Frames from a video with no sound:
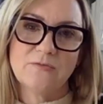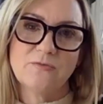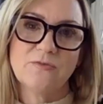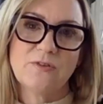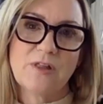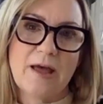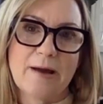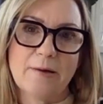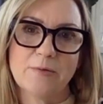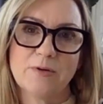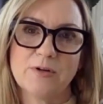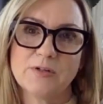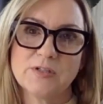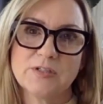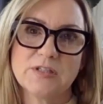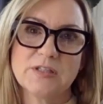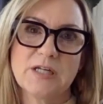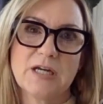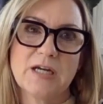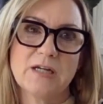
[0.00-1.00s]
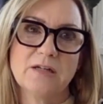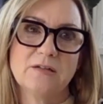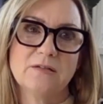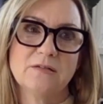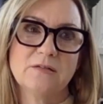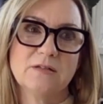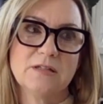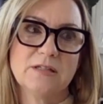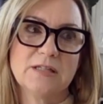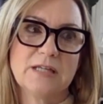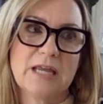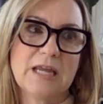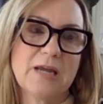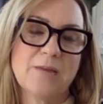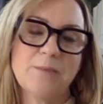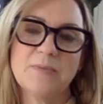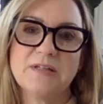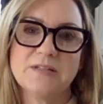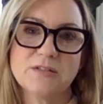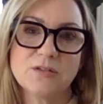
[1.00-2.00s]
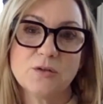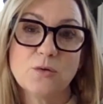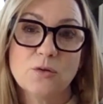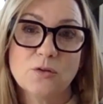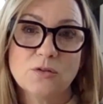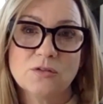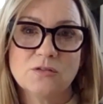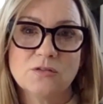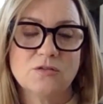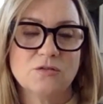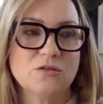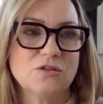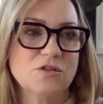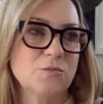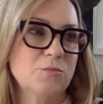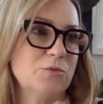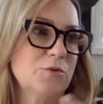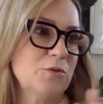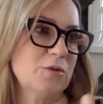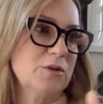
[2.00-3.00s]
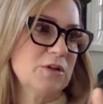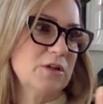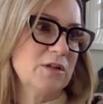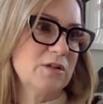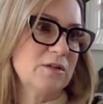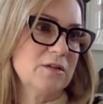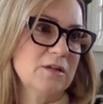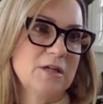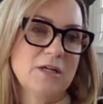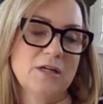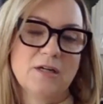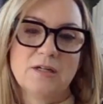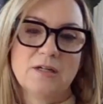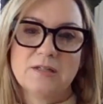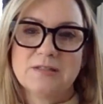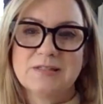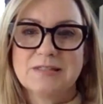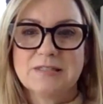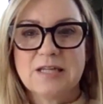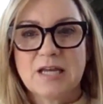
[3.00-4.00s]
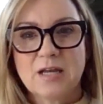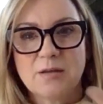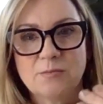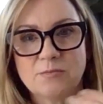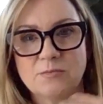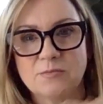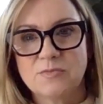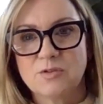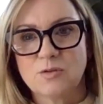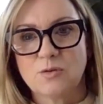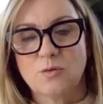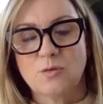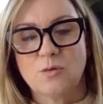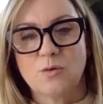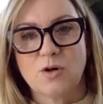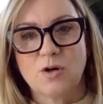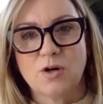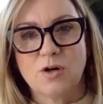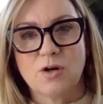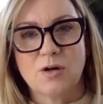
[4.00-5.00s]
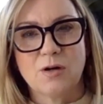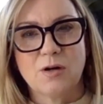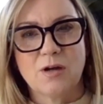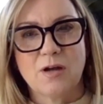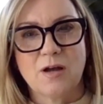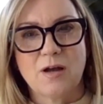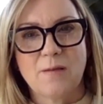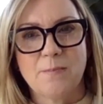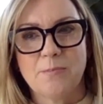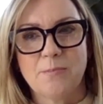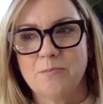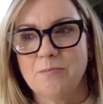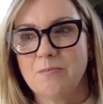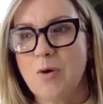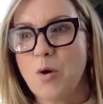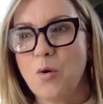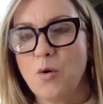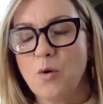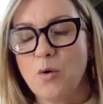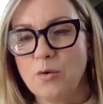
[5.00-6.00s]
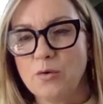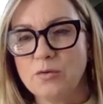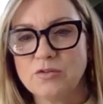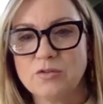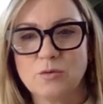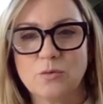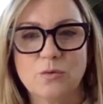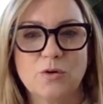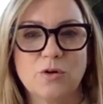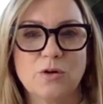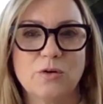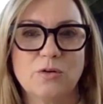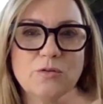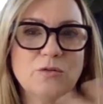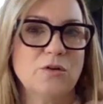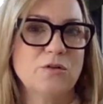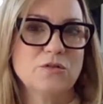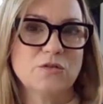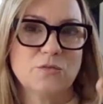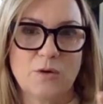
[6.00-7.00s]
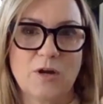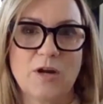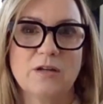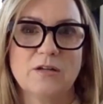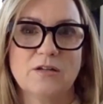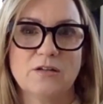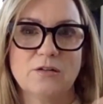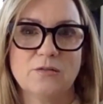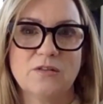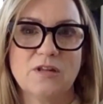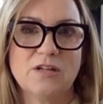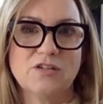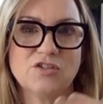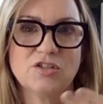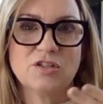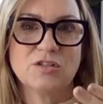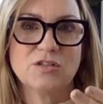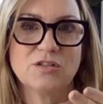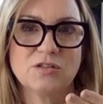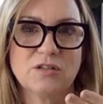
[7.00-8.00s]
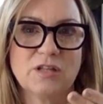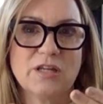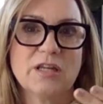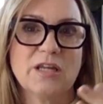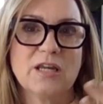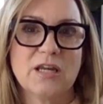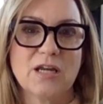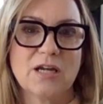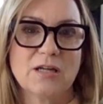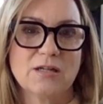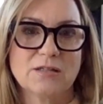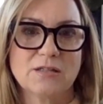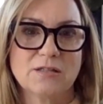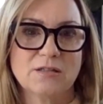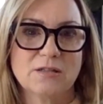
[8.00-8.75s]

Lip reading: flowers that can't be sold due to broken stems or mold or who knows what. They can't